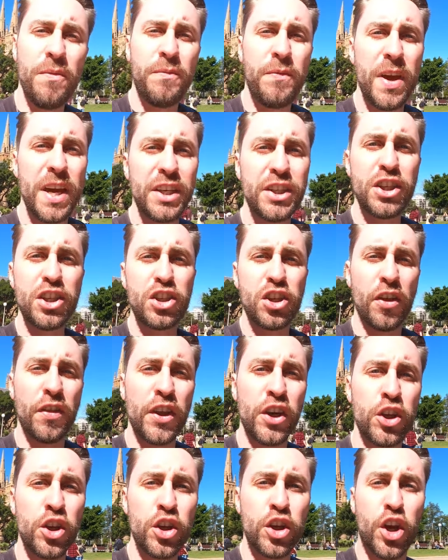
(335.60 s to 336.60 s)

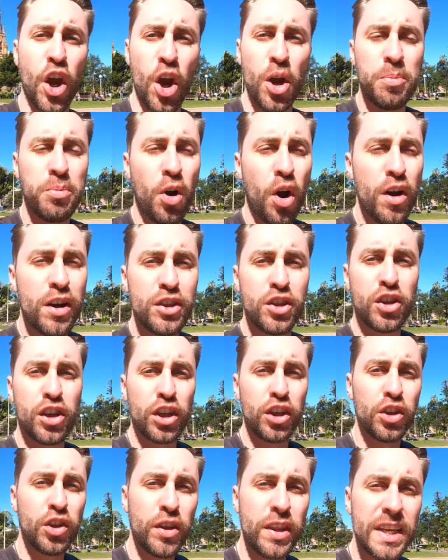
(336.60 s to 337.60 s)
regular real-time
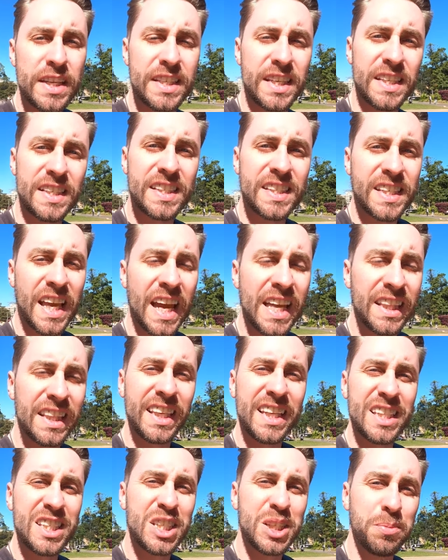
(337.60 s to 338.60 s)
mode, and then you hit the
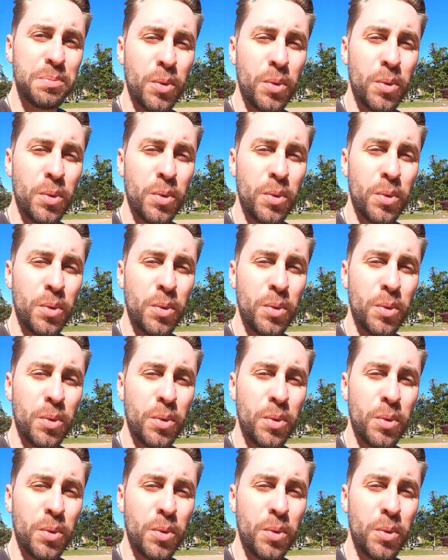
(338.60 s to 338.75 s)
pause button